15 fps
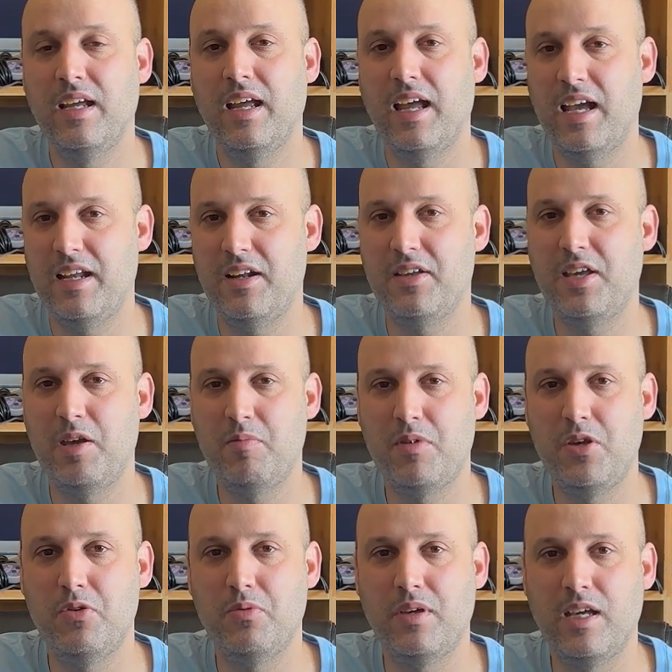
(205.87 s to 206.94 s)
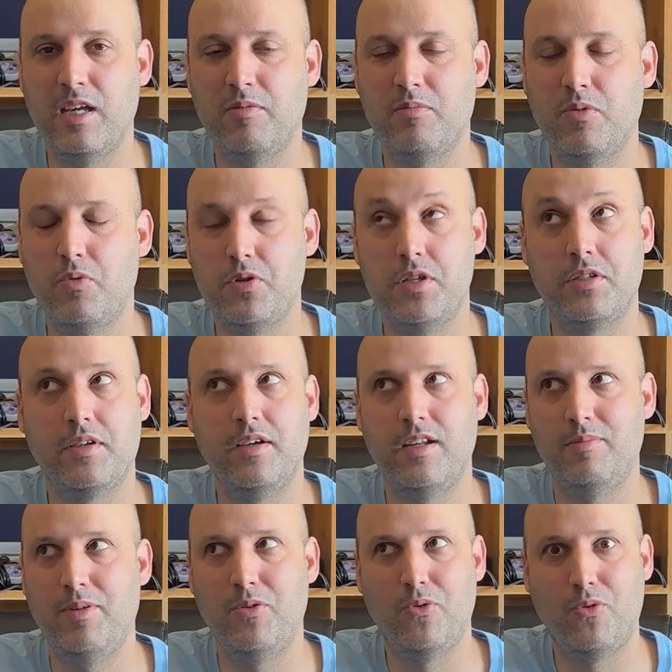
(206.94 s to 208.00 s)
and a GameCube game, which is gonna
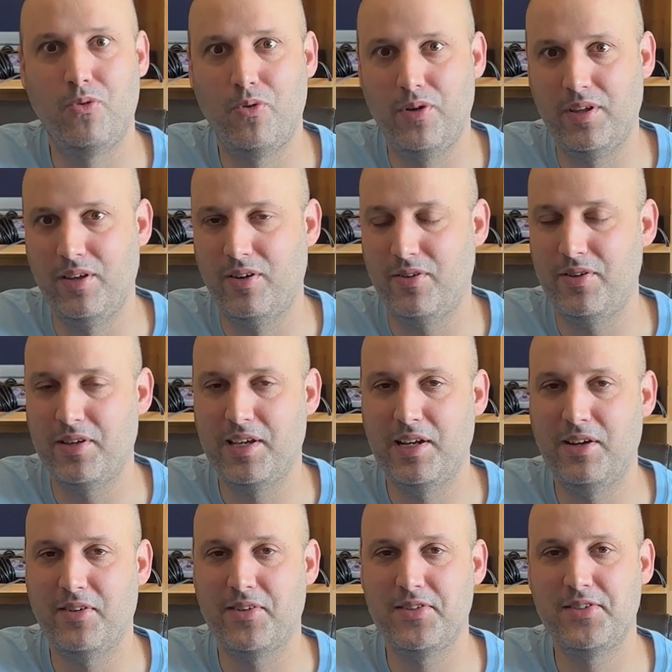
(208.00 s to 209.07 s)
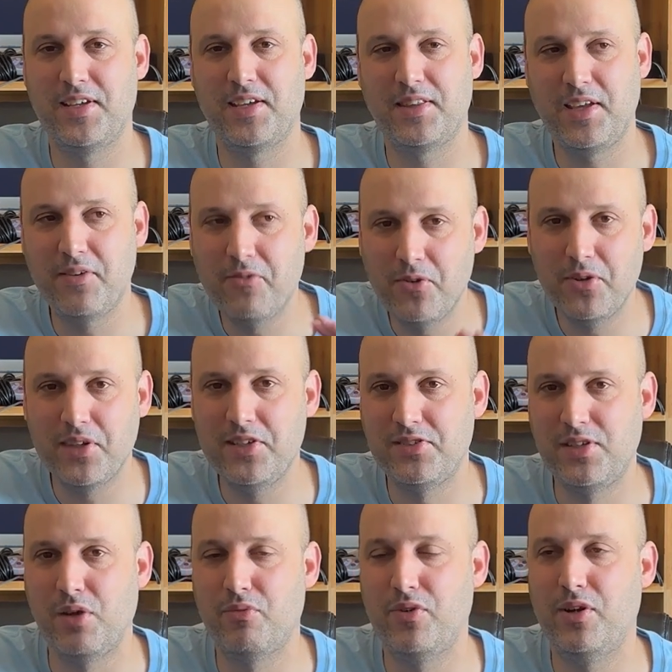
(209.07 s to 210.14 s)
be really hard to get out because like they really
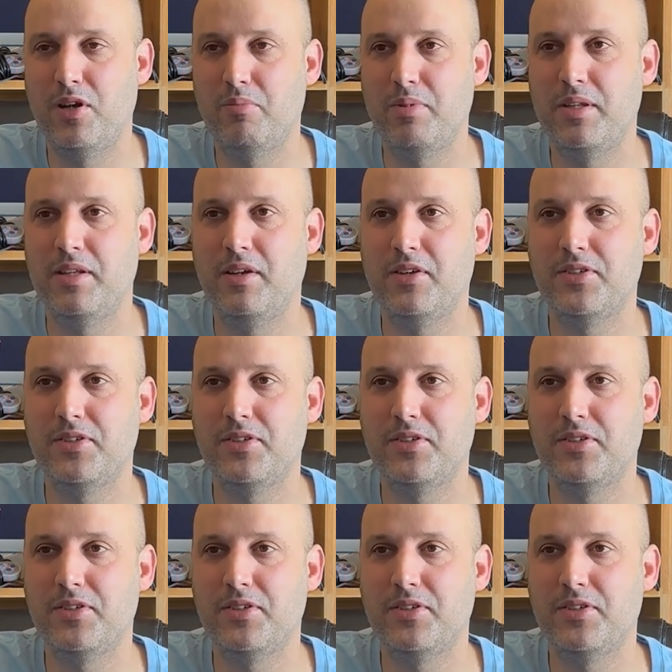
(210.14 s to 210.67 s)
stuff it up in there.